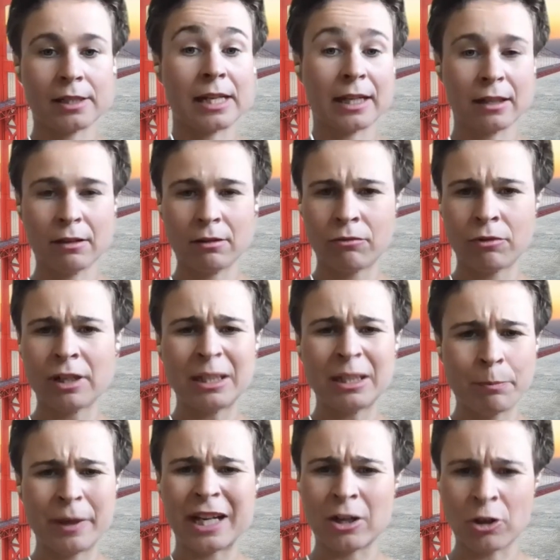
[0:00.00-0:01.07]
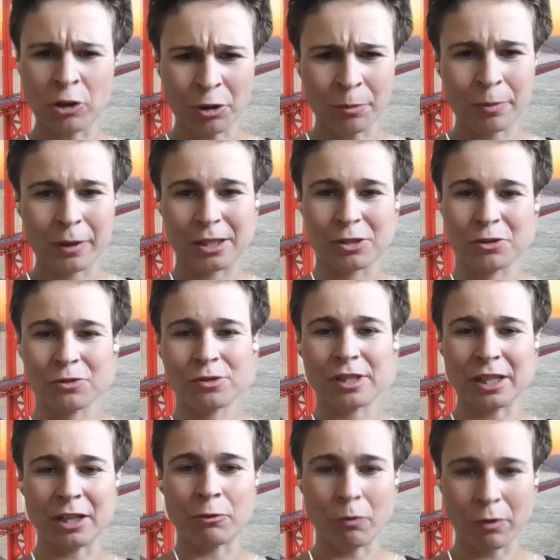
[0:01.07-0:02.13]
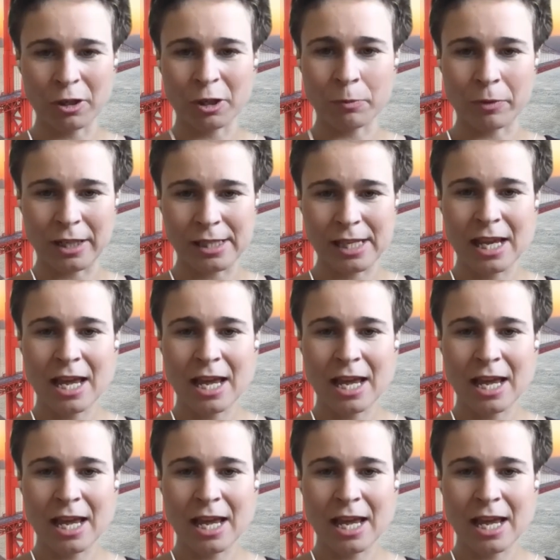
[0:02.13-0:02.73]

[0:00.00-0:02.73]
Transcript: like really big corporates using WordPress.